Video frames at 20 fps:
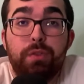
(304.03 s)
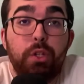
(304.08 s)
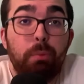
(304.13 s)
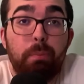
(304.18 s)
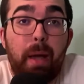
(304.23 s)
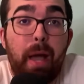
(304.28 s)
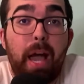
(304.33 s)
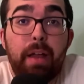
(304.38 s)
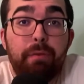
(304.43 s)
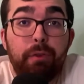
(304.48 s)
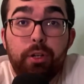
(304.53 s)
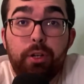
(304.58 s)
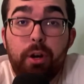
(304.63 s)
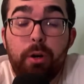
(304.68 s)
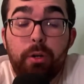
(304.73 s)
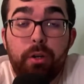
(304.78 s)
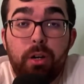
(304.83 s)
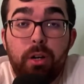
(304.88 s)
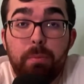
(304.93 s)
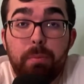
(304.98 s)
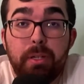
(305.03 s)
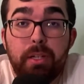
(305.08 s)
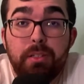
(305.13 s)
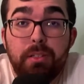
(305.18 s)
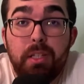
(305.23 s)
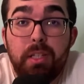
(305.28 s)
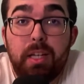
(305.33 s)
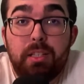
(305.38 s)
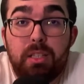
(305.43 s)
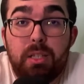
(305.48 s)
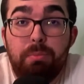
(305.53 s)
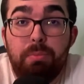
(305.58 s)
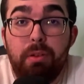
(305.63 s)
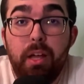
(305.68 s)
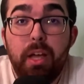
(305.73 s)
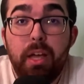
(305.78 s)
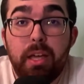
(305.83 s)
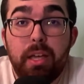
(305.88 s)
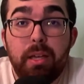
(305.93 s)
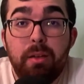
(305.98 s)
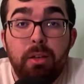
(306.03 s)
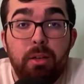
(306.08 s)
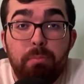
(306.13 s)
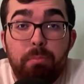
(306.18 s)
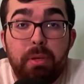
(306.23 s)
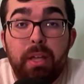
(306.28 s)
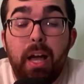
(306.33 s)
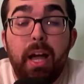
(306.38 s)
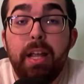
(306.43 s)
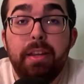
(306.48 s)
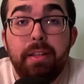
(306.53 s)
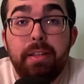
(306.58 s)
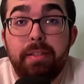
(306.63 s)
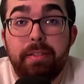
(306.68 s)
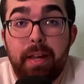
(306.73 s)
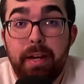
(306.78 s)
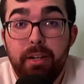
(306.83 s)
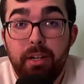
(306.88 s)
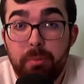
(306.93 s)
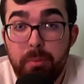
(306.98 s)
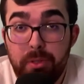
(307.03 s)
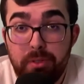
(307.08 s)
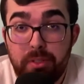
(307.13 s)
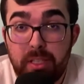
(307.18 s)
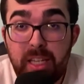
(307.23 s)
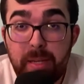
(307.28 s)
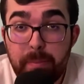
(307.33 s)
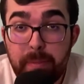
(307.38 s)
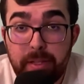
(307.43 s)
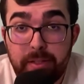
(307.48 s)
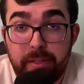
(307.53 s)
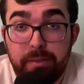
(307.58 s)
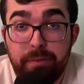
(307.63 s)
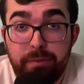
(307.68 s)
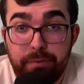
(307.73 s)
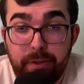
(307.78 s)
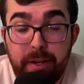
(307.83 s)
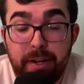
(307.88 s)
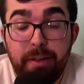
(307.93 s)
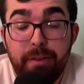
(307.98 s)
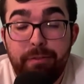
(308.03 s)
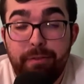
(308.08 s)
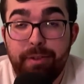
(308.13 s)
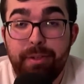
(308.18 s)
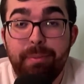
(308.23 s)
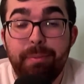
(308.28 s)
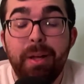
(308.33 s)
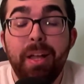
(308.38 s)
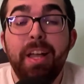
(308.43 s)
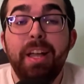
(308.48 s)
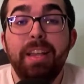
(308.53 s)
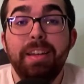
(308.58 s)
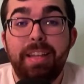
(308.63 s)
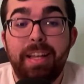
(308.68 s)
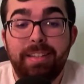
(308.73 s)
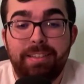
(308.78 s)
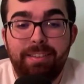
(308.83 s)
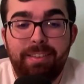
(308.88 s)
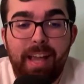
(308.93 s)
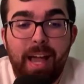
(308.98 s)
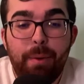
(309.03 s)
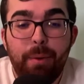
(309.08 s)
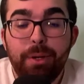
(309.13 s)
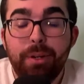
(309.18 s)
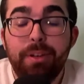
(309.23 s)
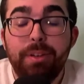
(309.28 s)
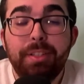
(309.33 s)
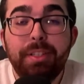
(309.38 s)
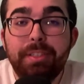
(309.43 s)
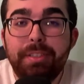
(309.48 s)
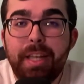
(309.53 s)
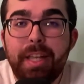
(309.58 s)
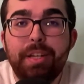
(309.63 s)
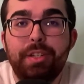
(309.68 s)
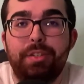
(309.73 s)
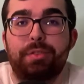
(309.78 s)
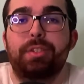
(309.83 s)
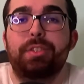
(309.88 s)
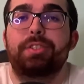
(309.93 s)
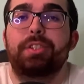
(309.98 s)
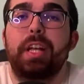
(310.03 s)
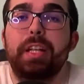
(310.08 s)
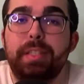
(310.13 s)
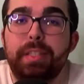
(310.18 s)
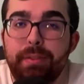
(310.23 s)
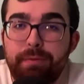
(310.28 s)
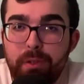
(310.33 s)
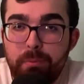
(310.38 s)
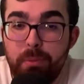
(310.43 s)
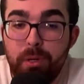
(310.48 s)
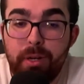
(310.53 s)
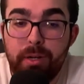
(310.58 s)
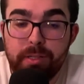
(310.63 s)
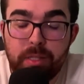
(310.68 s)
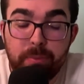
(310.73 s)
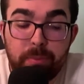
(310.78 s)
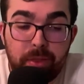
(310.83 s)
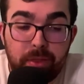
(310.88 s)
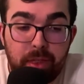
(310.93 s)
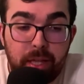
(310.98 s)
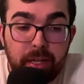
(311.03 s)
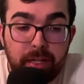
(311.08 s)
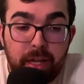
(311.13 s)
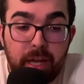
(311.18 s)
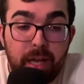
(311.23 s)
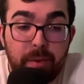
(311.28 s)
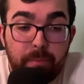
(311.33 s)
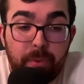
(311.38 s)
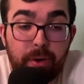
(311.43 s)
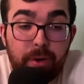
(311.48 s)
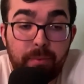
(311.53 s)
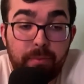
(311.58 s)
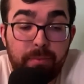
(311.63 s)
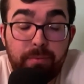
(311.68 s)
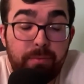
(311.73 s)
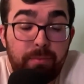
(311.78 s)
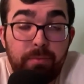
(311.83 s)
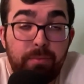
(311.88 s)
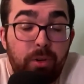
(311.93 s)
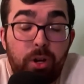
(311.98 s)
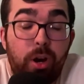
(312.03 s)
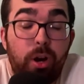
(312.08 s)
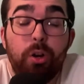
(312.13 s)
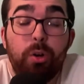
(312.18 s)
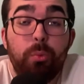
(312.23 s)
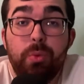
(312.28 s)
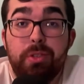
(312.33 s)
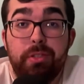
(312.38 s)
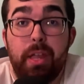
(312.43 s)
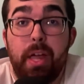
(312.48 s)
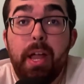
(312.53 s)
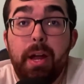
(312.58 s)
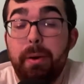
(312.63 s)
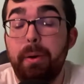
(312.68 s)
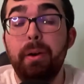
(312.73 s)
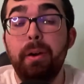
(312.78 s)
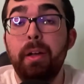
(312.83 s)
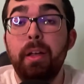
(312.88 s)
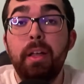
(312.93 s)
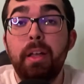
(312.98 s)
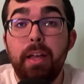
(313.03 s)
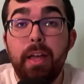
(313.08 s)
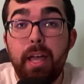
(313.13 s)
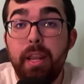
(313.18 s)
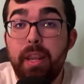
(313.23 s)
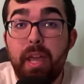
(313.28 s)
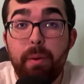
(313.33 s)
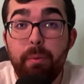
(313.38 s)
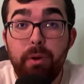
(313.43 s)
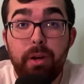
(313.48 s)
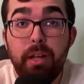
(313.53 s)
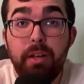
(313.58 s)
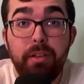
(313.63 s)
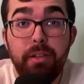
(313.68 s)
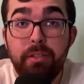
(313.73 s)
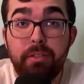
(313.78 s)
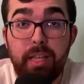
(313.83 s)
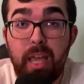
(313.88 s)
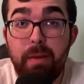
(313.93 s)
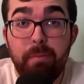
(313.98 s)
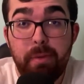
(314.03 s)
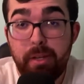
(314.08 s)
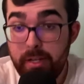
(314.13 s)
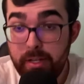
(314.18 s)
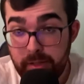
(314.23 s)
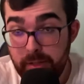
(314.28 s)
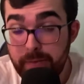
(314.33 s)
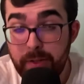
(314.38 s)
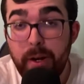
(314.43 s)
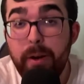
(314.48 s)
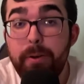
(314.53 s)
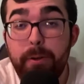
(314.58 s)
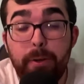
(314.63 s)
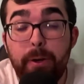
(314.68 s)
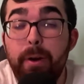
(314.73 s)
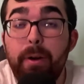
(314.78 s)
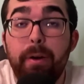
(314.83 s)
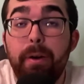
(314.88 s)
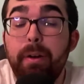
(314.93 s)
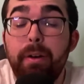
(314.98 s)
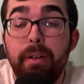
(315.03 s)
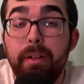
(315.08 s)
bad for Carter Hart, because he has to play behind this terrible team that's in front of him, that's allowing all these dangerous chances for Boston. But thank God Hart was there, and they were in this game because of Carter Hart.